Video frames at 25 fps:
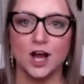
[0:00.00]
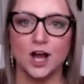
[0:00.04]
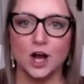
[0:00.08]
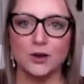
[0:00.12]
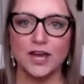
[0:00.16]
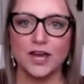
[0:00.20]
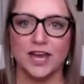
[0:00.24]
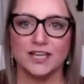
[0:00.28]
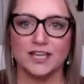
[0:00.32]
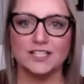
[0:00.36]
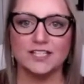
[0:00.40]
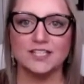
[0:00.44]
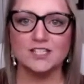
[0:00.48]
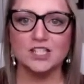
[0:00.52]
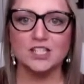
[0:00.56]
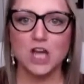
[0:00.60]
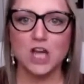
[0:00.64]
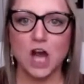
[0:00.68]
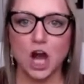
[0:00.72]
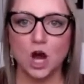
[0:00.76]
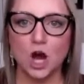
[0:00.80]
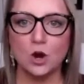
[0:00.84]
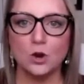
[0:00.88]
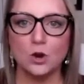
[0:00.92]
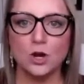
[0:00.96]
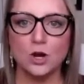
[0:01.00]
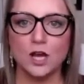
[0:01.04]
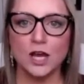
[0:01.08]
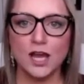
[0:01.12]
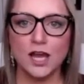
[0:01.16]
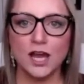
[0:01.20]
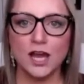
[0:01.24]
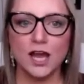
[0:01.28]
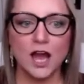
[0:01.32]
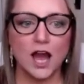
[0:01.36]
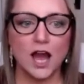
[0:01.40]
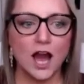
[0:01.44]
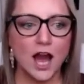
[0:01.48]
Okay, so
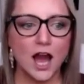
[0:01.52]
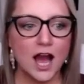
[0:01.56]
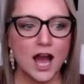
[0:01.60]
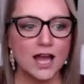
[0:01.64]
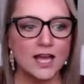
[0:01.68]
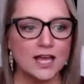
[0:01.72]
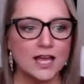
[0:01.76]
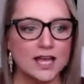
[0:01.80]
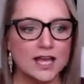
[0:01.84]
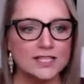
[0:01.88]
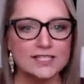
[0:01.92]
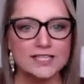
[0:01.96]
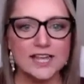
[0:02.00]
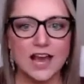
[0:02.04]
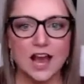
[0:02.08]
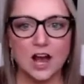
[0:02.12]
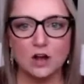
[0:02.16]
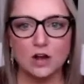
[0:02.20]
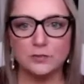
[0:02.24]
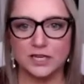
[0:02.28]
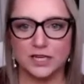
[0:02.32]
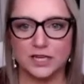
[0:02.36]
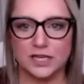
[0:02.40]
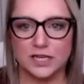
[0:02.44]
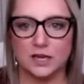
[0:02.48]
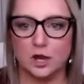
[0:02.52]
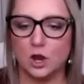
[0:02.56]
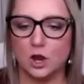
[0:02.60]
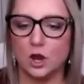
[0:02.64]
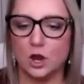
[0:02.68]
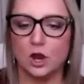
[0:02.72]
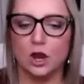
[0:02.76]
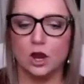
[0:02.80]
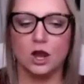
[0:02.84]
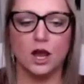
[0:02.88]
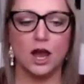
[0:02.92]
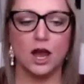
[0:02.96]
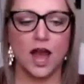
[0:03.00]
tell me,
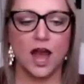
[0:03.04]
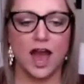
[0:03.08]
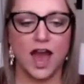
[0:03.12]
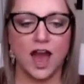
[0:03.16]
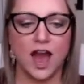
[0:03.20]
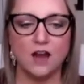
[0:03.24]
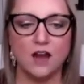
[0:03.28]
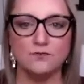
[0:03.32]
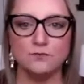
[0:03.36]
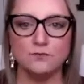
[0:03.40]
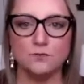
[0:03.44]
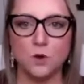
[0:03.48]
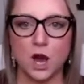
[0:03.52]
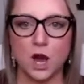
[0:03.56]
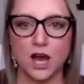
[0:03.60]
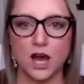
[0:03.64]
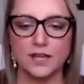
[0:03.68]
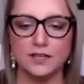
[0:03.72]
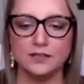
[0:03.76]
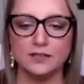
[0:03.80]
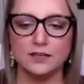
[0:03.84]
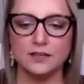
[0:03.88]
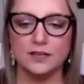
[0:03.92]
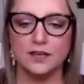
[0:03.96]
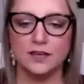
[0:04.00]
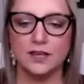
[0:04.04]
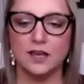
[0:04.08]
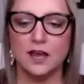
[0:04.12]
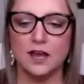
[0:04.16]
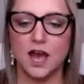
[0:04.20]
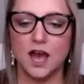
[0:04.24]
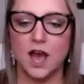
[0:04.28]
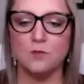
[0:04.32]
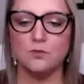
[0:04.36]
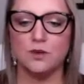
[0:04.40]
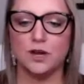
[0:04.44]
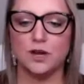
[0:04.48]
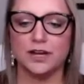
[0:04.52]
I have 1.
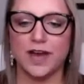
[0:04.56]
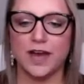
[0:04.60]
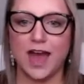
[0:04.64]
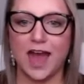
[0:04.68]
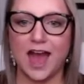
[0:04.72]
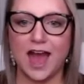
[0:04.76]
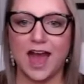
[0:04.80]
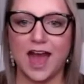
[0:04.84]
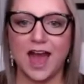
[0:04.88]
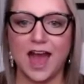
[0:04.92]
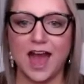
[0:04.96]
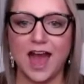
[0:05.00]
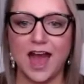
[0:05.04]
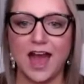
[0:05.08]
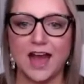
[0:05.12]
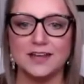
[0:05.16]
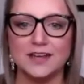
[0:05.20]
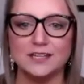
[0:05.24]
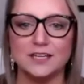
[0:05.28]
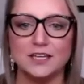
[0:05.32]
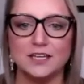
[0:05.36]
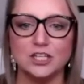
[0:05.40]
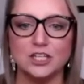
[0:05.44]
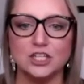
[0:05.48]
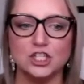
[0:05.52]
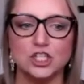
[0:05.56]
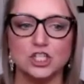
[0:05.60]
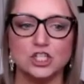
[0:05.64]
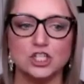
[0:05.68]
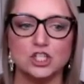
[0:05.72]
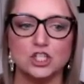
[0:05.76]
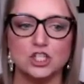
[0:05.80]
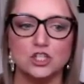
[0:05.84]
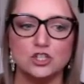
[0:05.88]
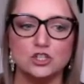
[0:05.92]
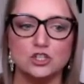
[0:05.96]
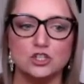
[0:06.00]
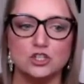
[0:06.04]
I want to add
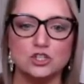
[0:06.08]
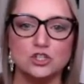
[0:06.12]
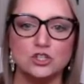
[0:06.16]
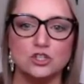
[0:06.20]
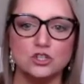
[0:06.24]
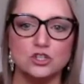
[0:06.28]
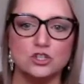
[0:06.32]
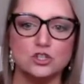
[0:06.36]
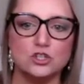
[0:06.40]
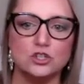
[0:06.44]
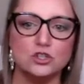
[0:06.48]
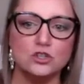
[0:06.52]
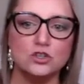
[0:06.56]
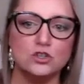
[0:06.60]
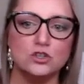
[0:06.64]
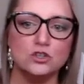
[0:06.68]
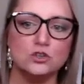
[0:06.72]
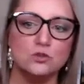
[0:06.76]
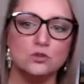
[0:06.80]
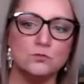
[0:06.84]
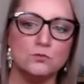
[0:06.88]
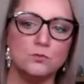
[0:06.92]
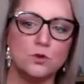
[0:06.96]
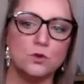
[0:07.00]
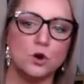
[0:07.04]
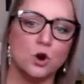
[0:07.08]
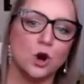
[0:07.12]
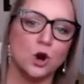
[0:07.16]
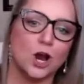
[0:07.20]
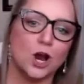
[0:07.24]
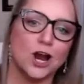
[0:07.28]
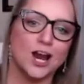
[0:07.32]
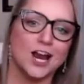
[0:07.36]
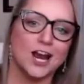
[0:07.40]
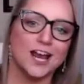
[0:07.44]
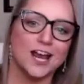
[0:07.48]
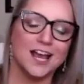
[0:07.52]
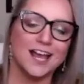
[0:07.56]
2 more.
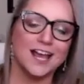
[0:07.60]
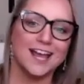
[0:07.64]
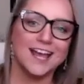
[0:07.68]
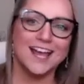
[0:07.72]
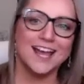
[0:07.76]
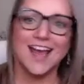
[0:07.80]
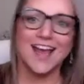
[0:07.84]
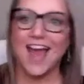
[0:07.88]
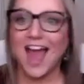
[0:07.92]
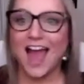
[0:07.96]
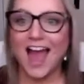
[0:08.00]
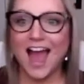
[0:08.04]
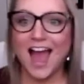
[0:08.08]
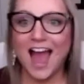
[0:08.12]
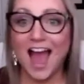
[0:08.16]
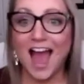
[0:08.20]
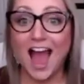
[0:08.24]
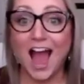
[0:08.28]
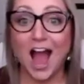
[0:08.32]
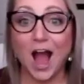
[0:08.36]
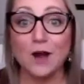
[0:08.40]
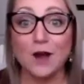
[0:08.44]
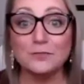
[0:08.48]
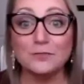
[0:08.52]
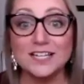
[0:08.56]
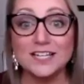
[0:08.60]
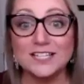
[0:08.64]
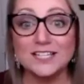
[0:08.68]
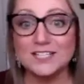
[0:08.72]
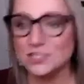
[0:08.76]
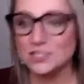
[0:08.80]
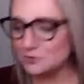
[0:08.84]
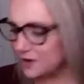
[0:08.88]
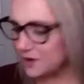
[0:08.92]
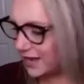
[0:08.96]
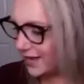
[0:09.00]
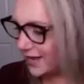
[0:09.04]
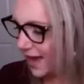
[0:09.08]
How many
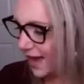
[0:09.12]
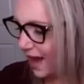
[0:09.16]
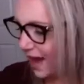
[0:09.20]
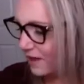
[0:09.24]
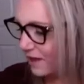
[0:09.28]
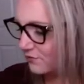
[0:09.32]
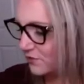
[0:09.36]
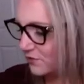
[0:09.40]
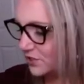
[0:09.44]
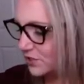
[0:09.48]
do I have?